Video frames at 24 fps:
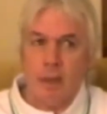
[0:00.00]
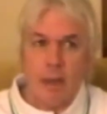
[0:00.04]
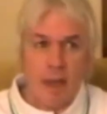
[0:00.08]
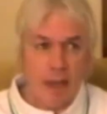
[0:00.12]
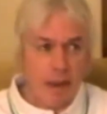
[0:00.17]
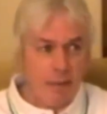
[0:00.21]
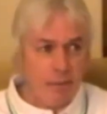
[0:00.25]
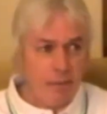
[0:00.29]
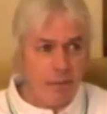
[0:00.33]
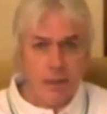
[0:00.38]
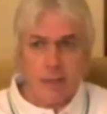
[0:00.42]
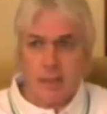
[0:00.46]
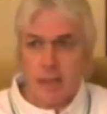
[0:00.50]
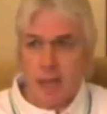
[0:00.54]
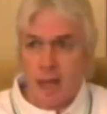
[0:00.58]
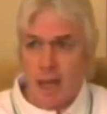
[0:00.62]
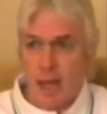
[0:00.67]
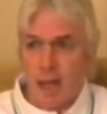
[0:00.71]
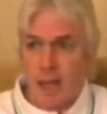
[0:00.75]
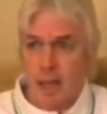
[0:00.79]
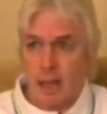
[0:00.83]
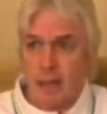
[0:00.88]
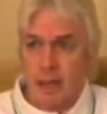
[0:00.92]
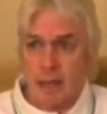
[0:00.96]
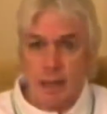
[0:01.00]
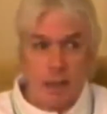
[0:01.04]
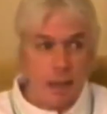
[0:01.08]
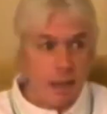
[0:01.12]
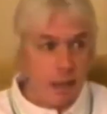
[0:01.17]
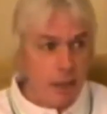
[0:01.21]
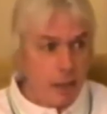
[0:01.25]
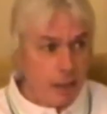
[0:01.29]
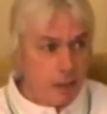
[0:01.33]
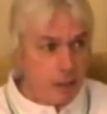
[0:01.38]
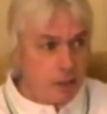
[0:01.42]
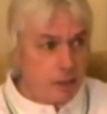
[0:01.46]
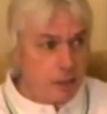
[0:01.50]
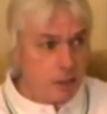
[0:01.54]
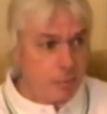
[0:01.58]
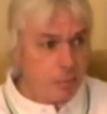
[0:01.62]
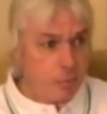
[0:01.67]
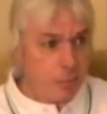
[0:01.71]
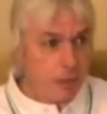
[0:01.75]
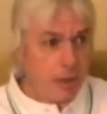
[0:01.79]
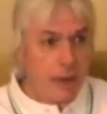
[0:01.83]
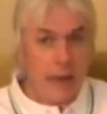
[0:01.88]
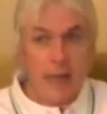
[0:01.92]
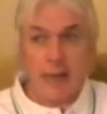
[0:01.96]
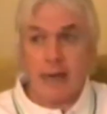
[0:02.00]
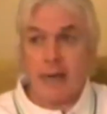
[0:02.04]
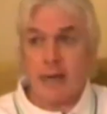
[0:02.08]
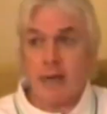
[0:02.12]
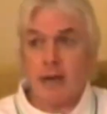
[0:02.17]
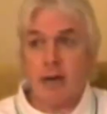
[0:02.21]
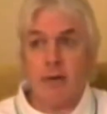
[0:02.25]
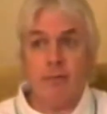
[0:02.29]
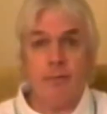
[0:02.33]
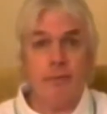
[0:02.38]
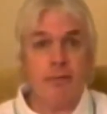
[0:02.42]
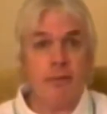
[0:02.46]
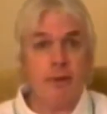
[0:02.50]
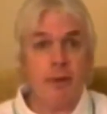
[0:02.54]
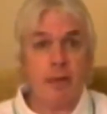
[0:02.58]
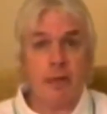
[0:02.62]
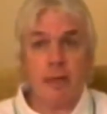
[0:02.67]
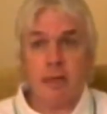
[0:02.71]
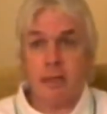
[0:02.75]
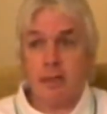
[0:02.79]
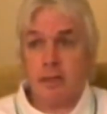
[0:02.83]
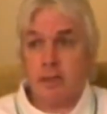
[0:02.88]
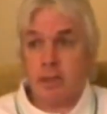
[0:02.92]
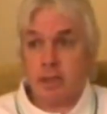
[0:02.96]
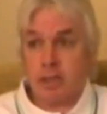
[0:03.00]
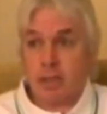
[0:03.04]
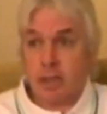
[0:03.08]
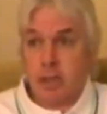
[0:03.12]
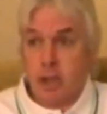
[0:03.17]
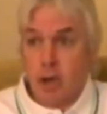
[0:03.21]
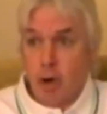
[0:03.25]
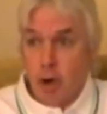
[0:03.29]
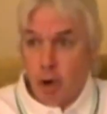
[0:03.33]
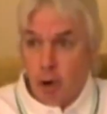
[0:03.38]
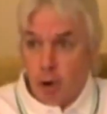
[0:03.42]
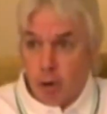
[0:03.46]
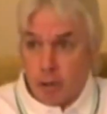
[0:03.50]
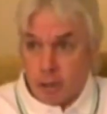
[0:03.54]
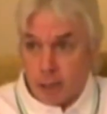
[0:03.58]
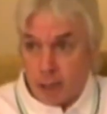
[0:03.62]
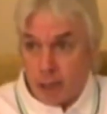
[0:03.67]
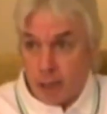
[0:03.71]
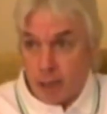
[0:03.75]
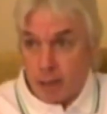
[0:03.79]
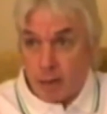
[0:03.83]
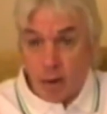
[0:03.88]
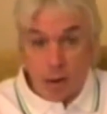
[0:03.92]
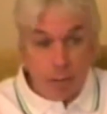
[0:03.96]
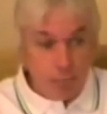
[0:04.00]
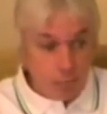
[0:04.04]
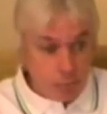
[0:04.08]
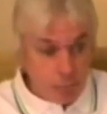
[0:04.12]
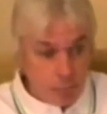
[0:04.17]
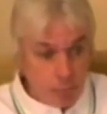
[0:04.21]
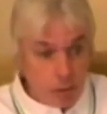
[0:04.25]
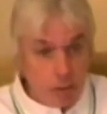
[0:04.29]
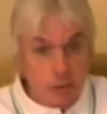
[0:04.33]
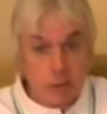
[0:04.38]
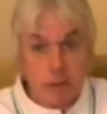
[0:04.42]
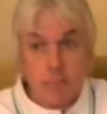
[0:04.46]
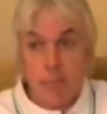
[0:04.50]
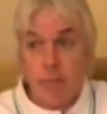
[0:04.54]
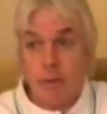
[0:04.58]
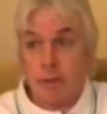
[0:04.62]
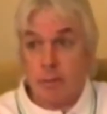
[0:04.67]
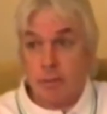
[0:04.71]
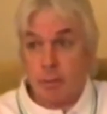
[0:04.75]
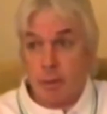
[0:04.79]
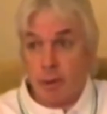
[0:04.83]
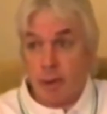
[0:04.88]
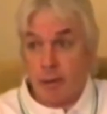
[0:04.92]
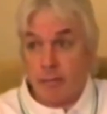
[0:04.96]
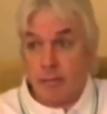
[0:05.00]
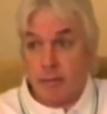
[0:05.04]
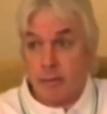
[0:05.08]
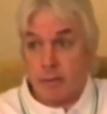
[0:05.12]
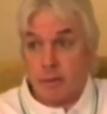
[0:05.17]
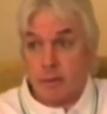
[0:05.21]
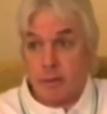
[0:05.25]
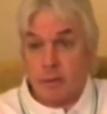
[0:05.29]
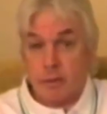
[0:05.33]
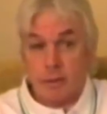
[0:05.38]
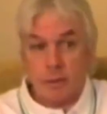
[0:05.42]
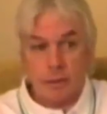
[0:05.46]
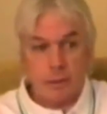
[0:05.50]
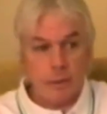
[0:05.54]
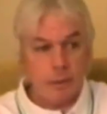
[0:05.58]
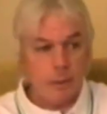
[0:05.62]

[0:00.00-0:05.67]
Every day, it's a planet of slaughter on multiple levels.